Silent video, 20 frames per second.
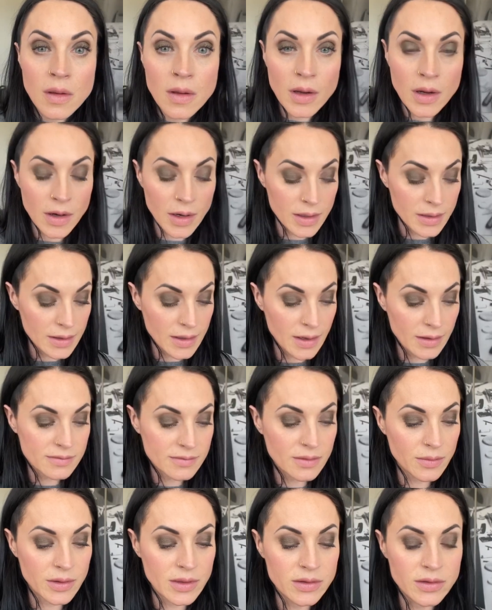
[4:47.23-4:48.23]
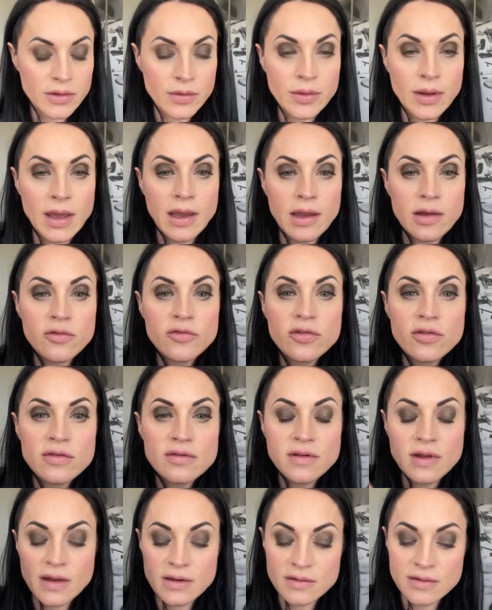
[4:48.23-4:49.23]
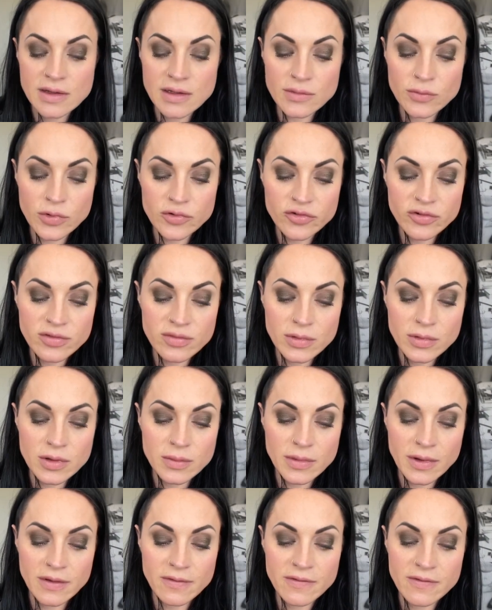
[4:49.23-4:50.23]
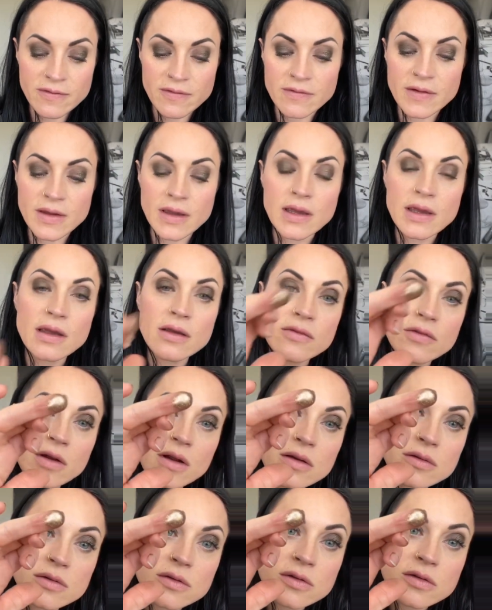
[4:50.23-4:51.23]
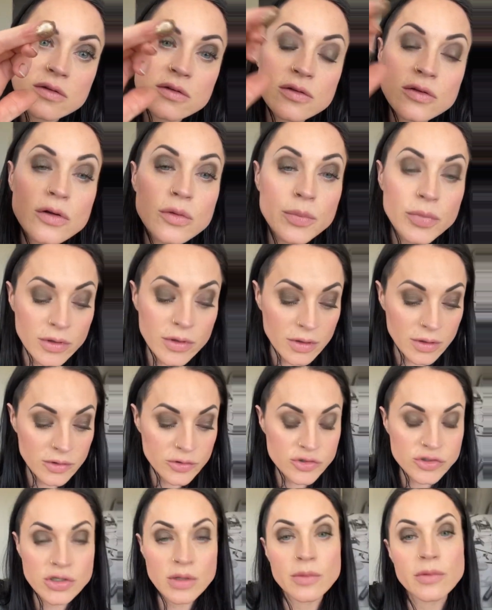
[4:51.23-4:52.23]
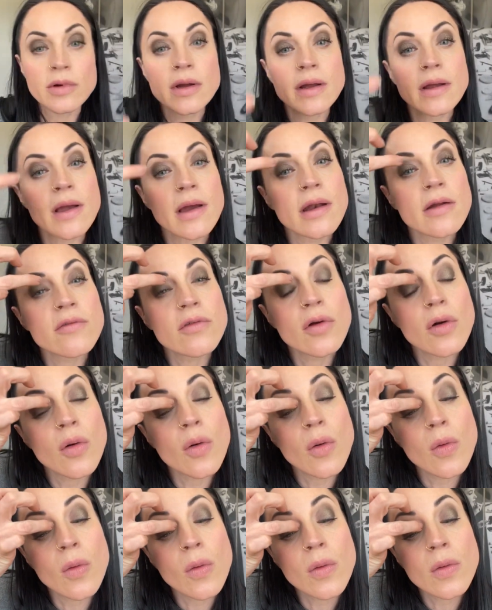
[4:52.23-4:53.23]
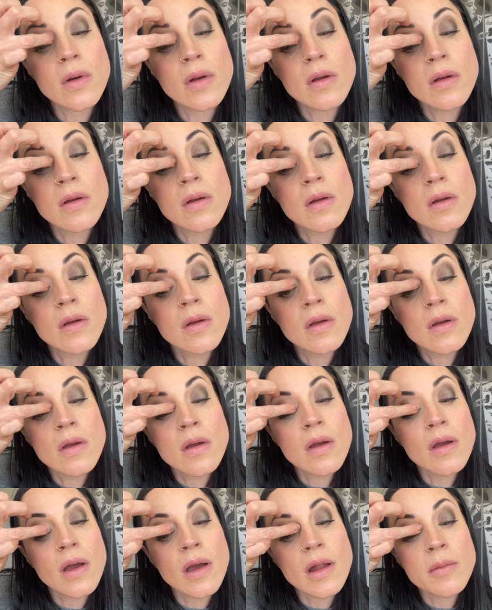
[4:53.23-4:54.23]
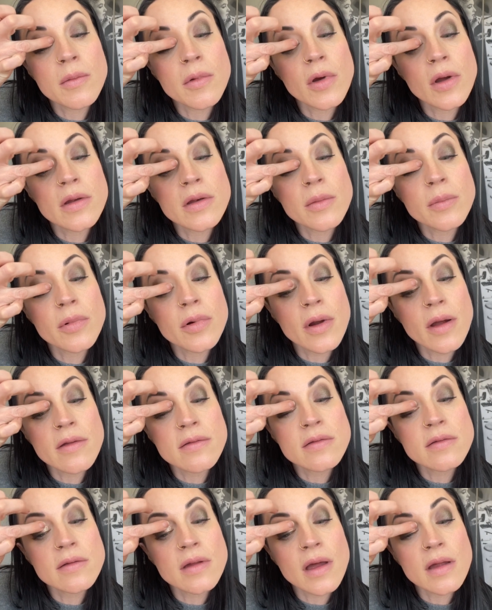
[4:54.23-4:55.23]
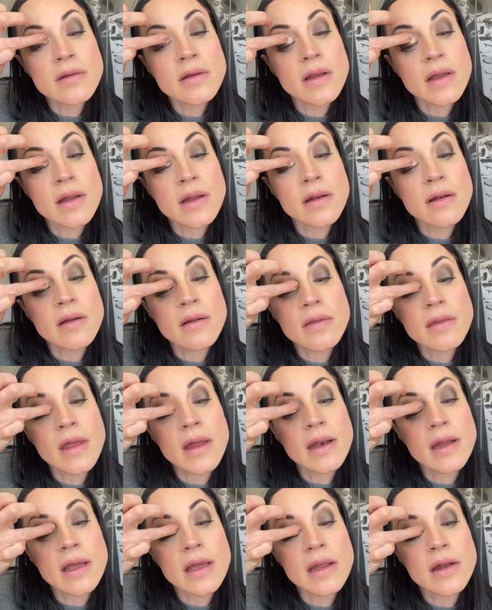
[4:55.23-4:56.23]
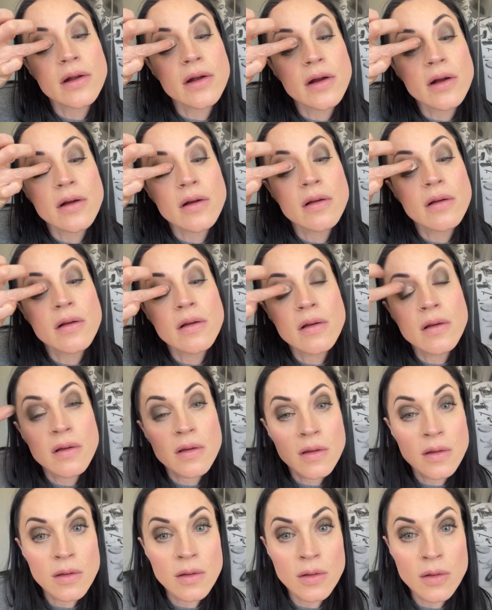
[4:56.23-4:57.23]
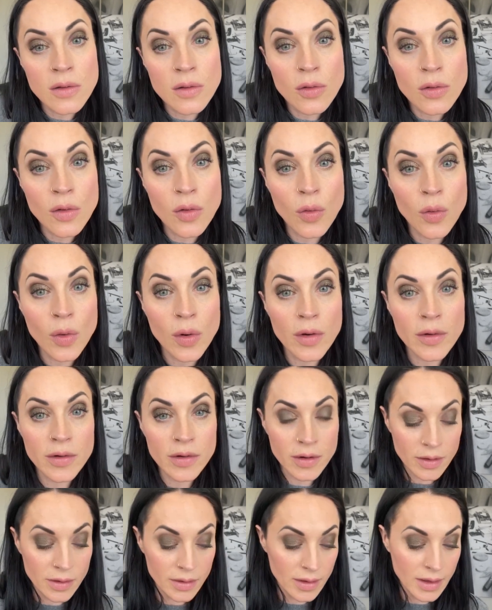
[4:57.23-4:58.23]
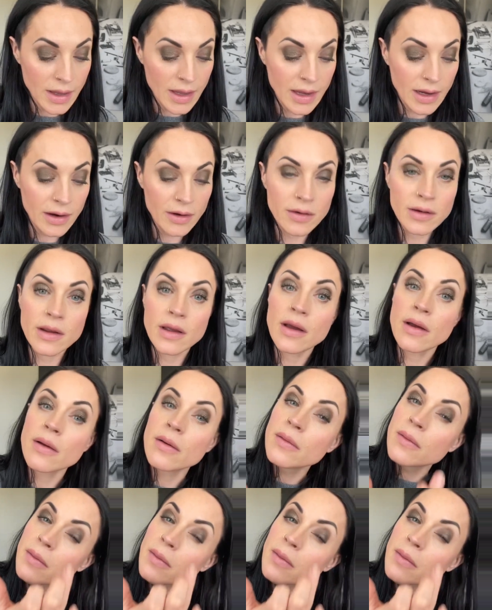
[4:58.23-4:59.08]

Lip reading: All right, next I want to do Angels Landing, which is one of my favorite, super shimmery kind of gold. And I'm going to press that in that inner corner area.